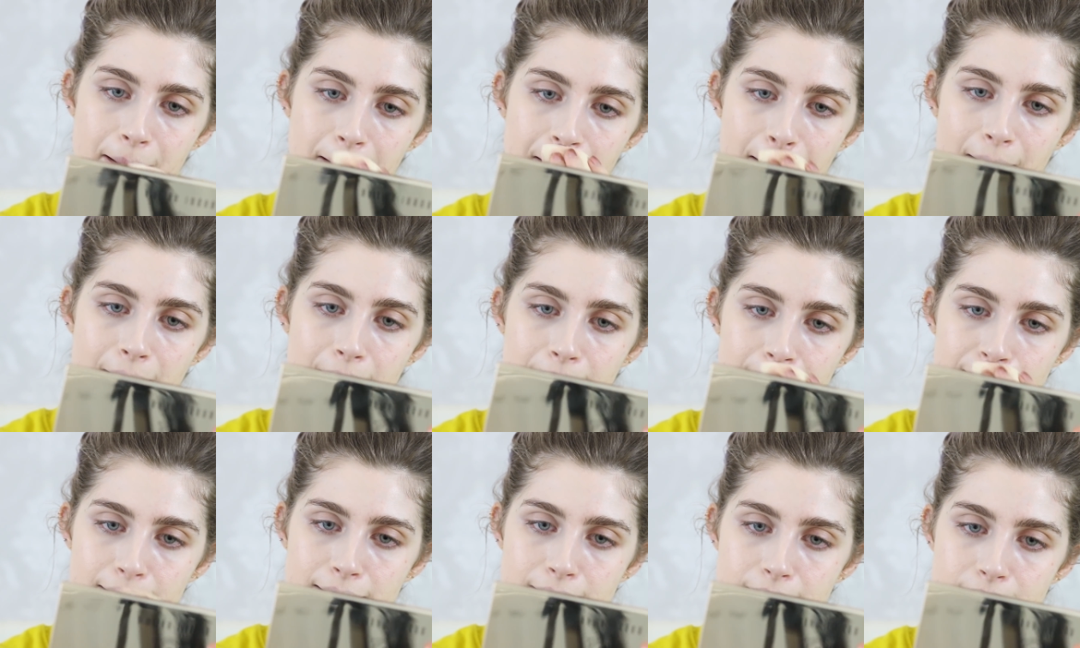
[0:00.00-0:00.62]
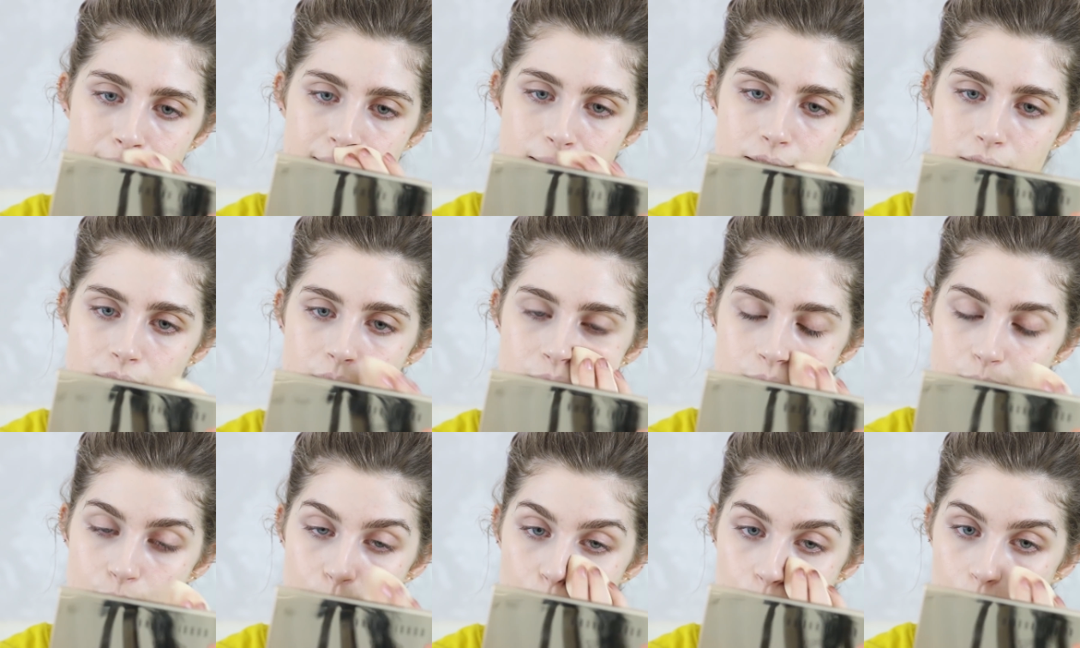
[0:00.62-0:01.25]
I'll need
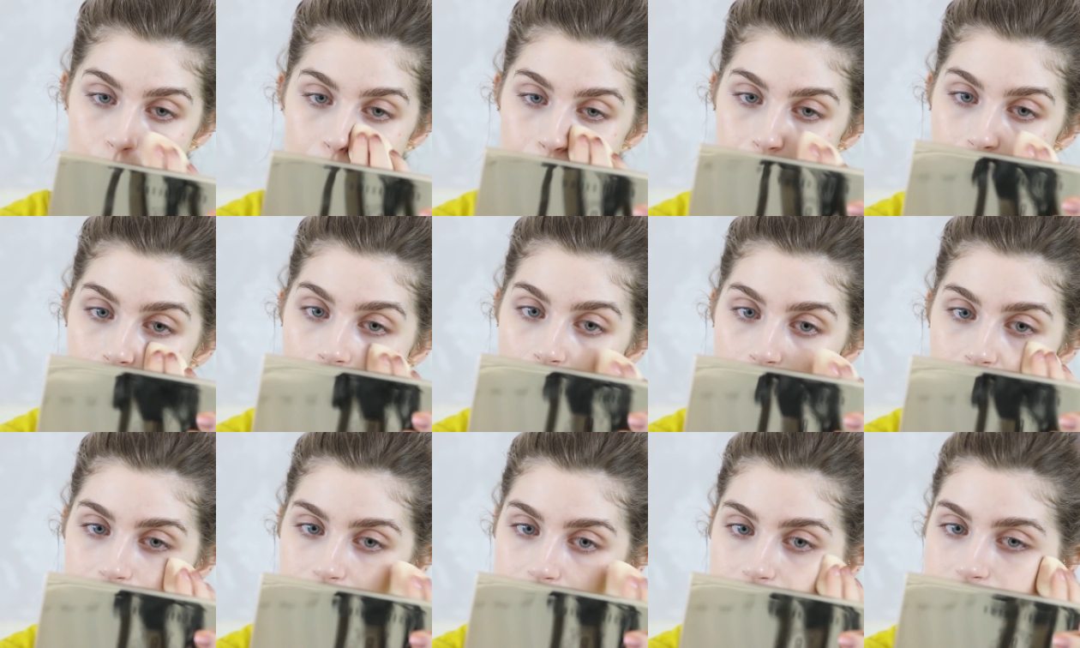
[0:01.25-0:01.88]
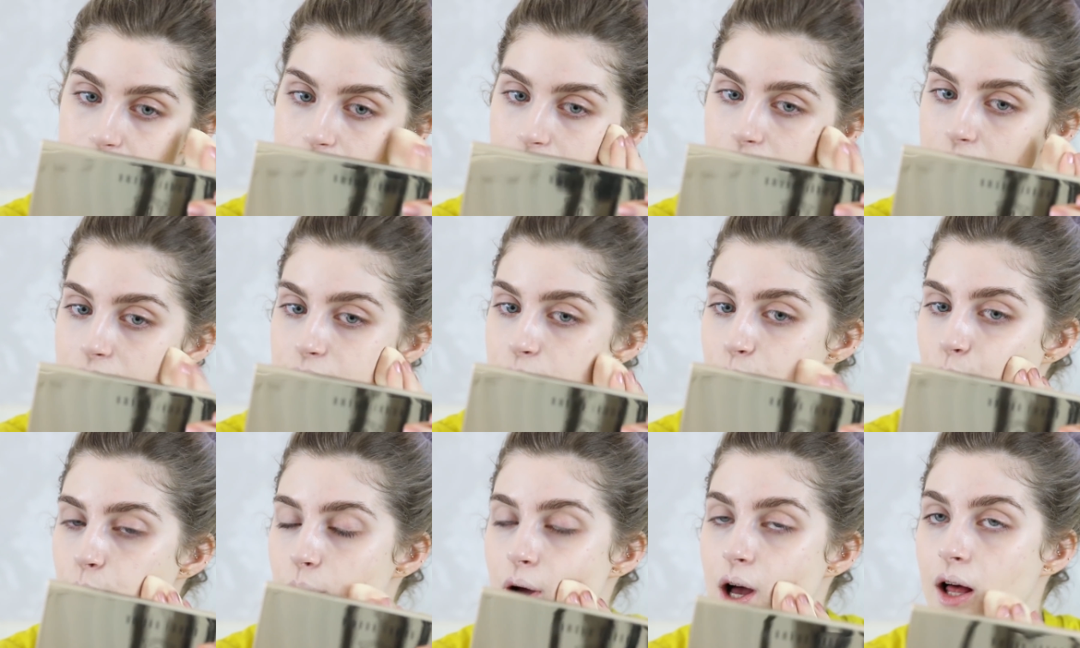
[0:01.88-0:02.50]
more product
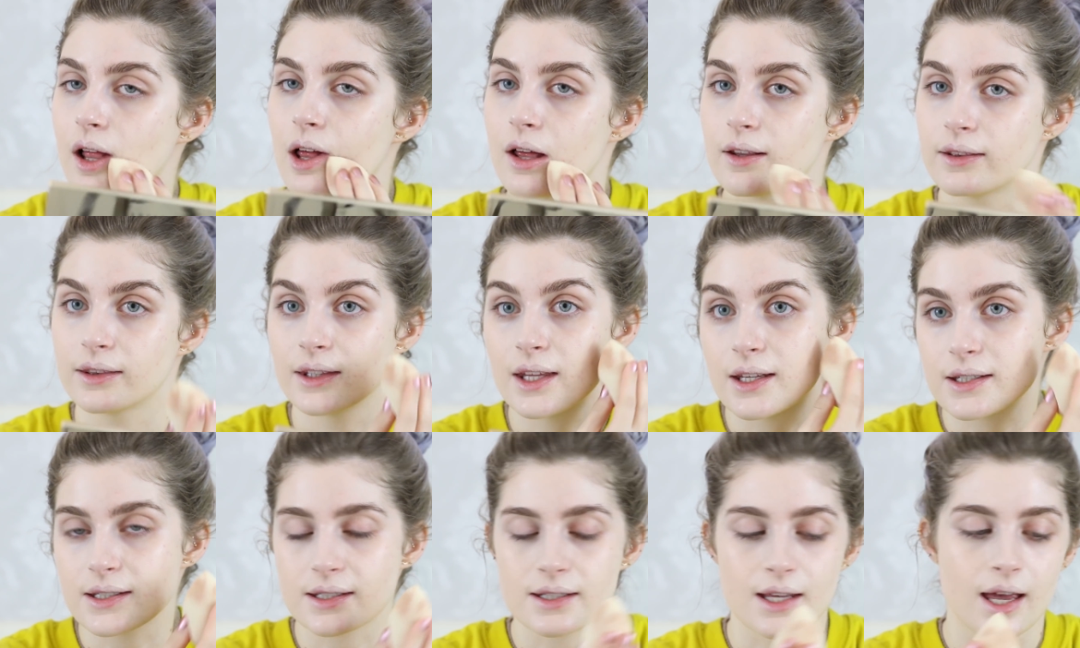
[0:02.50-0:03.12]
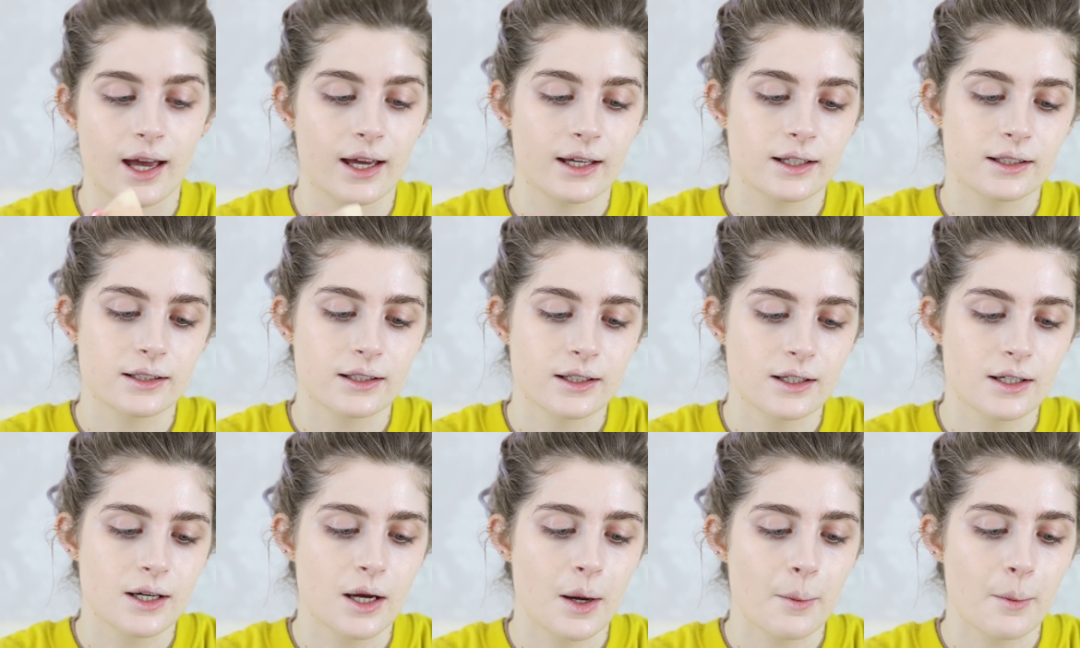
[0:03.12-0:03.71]
as well on this side.